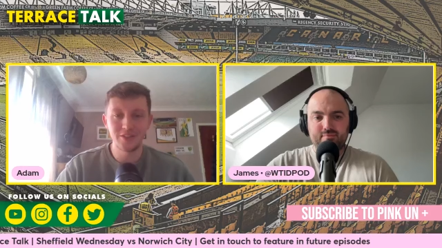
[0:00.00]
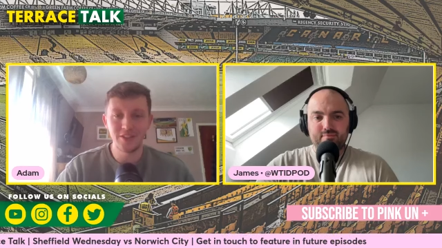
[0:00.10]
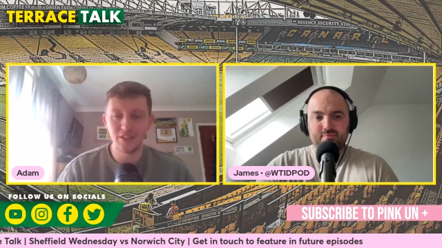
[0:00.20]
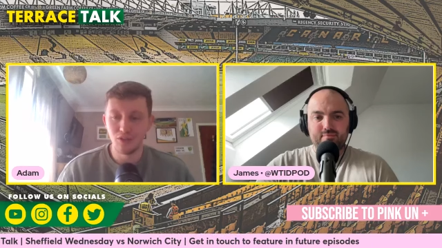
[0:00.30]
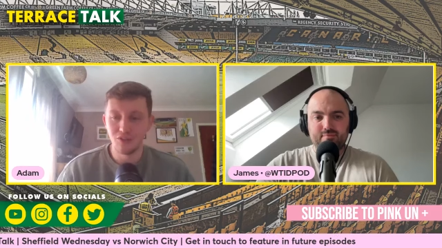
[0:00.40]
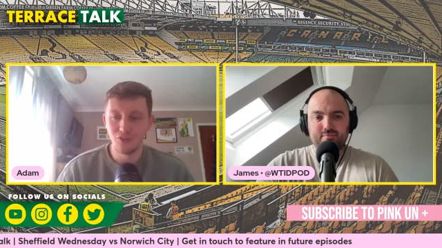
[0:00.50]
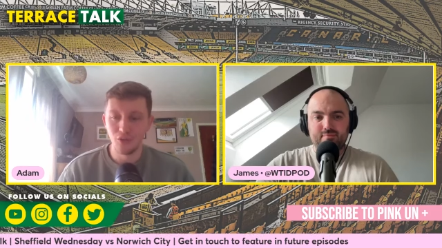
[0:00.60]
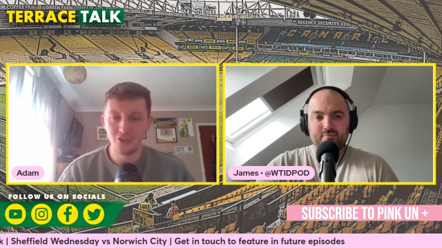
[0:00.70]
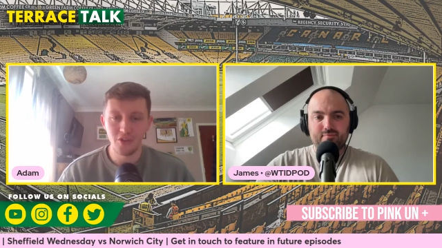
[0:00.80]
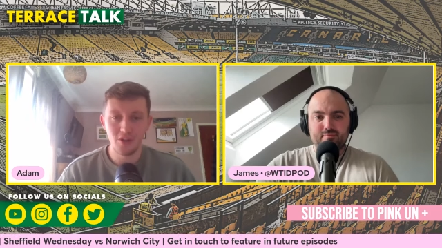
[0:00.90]
Speaker 1: to get your
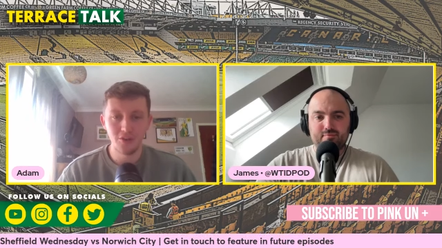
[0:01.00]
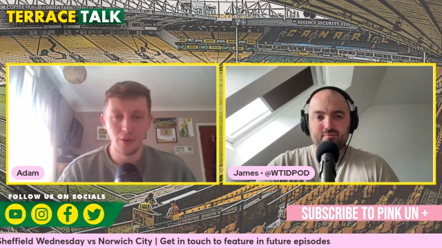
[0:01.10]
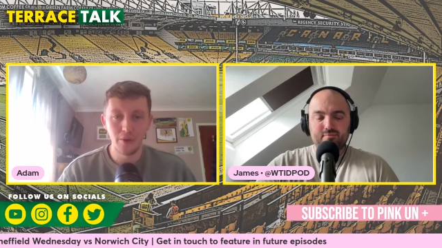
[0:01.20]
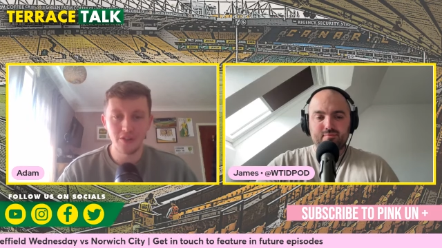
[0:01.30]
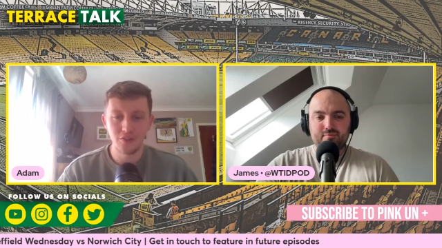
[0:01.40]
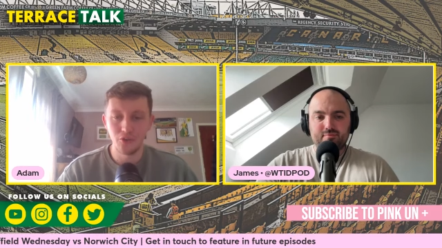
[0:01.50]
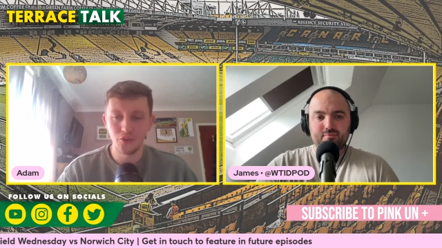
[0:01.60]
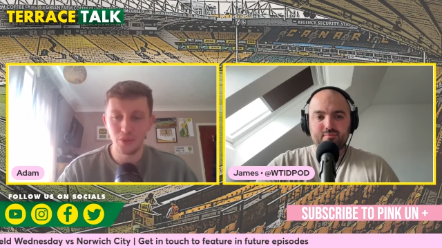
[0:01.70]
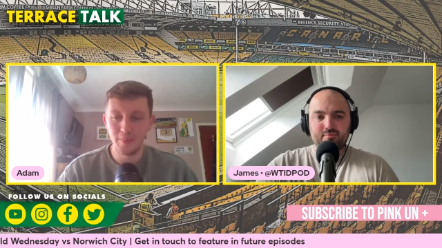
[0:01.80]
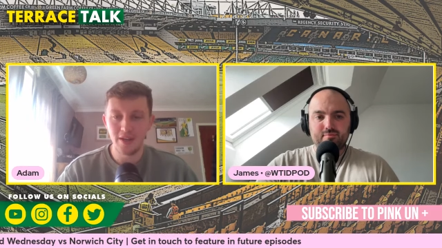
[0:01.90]
thoughts on Norwich. Of
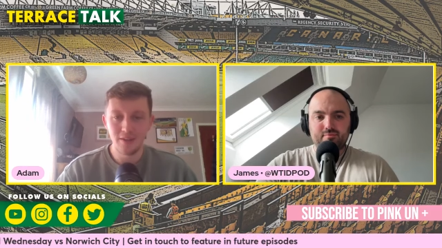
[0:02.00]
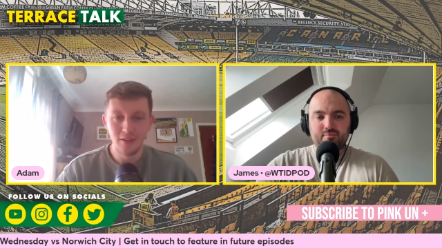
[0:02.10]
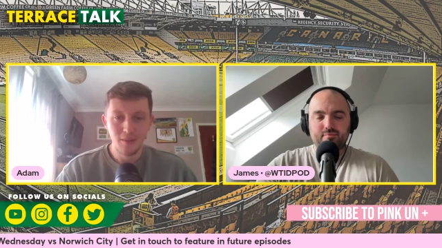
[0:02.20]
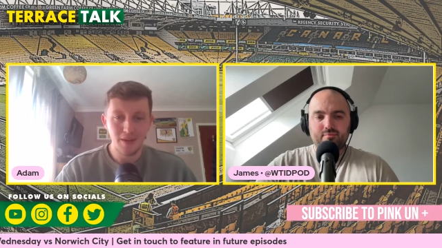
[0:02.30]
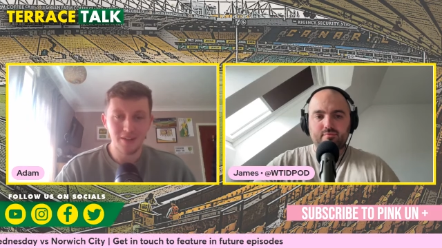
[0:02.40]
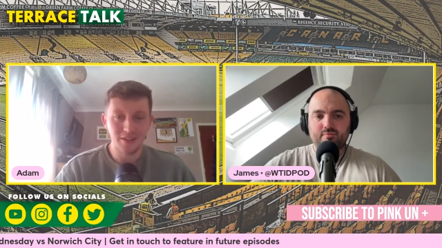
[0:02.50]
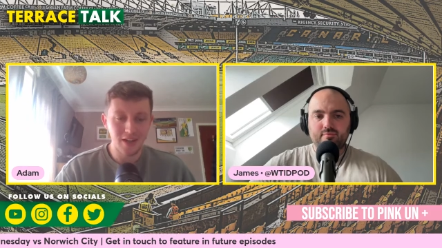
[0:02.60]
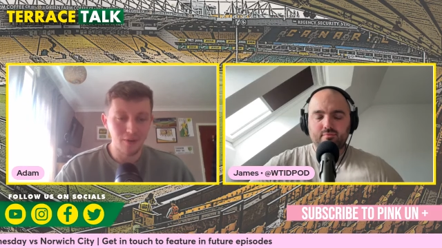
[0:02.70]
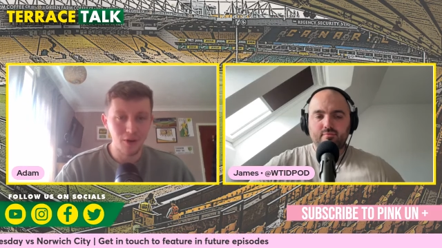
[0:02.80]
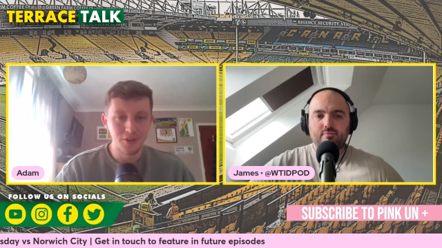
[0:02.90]
course, we met back at
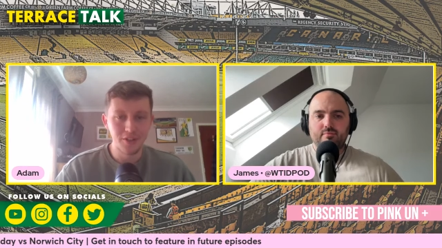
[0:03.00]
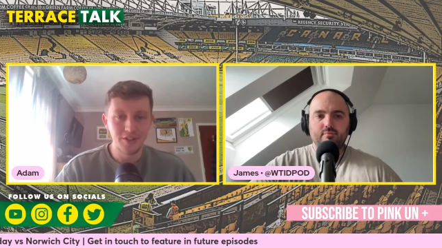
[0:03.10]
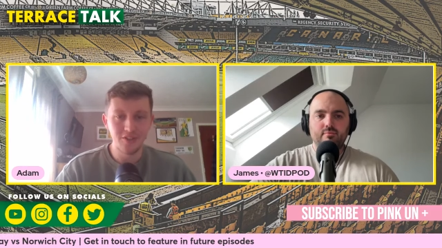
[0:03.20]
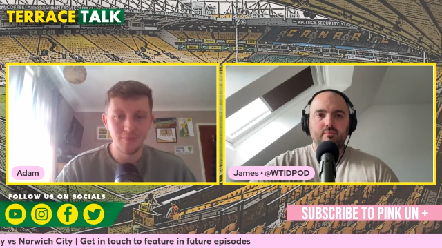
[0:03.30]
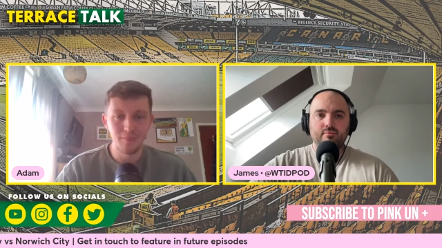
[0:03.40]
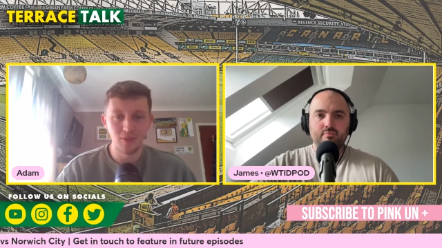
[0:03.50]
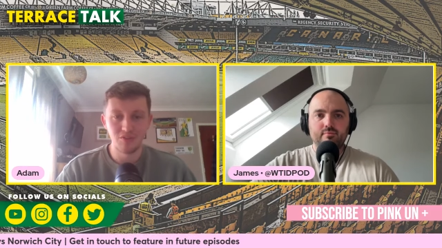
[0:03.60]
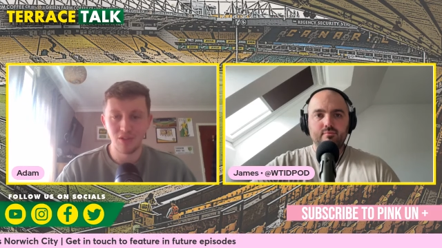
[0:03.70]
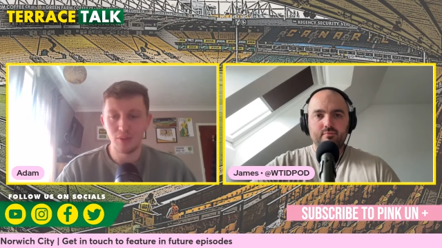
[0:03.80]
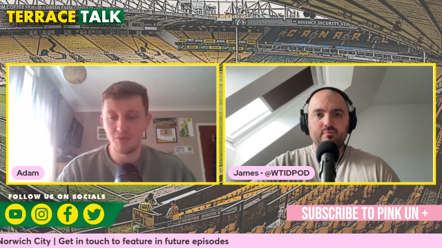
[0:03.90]
Carrow Road in December, a
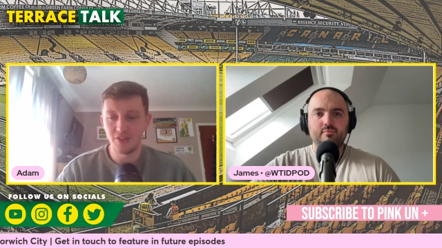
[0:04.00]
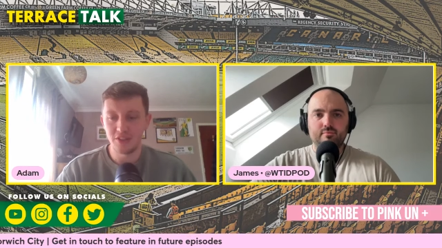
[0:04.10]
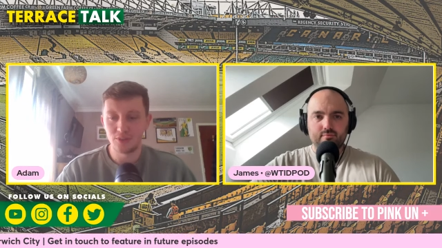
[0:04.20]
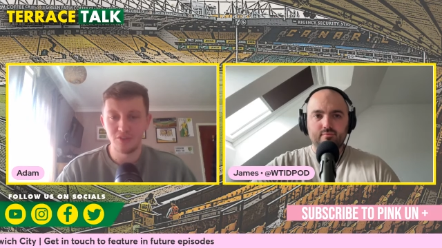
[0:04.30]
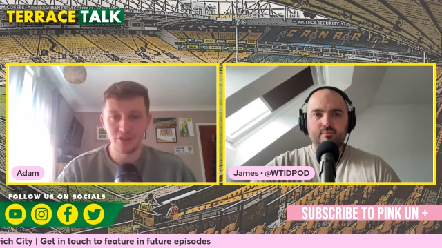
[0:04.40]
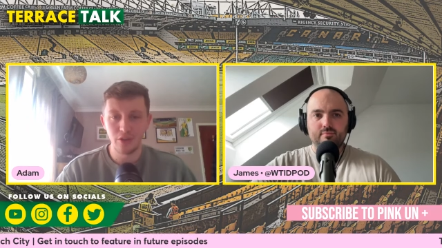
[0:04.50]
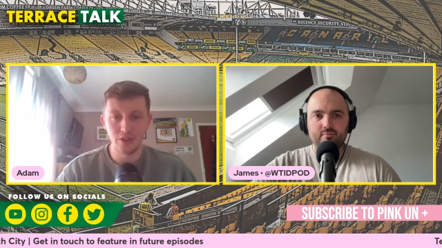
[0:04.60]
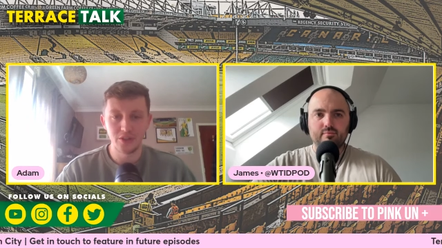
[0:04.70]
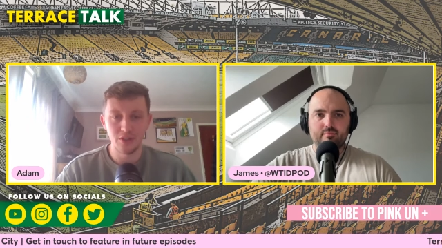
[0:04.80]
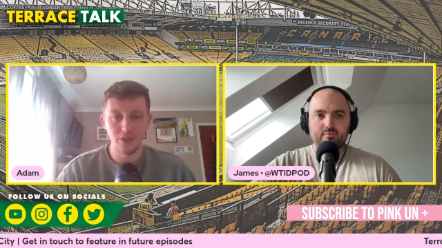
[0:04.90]
3-1 victory for
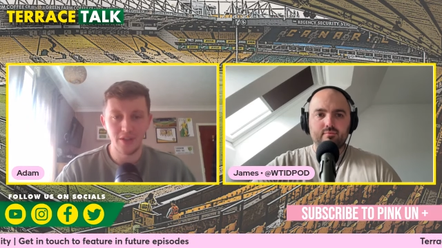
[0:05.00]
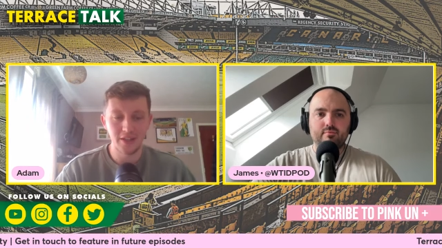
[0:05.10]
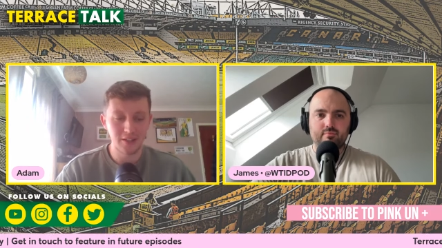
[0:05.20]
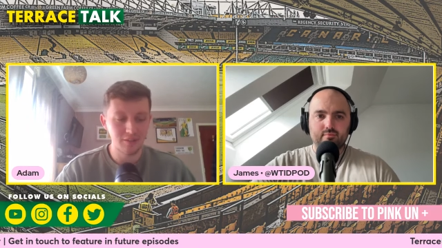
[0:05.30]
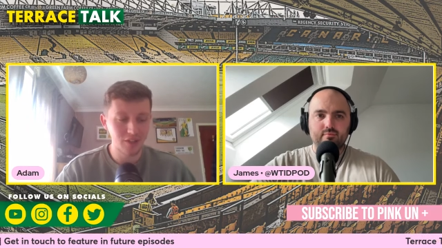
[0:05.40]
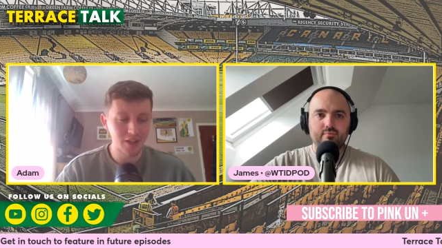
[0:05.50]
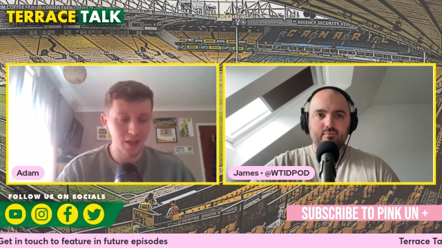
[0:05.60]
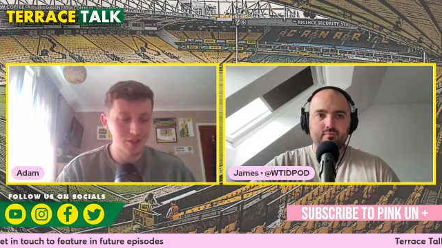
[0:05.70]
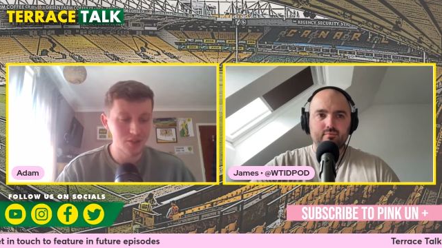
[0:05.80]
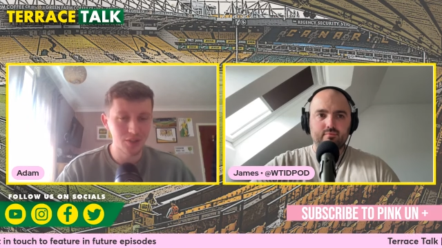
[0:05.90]
Norwich on that given
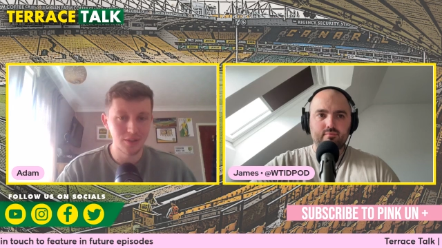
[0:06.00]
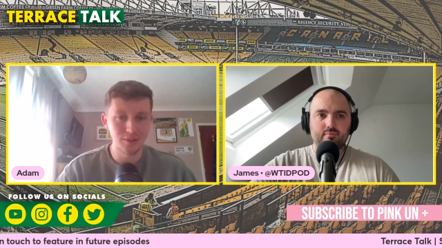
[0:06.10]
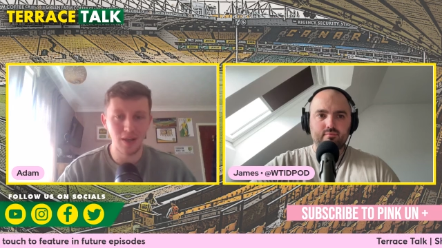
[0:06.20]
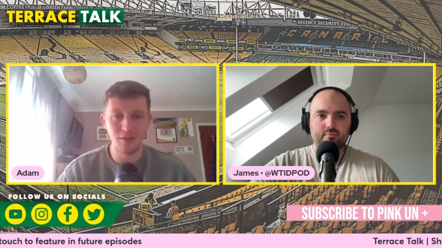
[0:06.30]
occasion.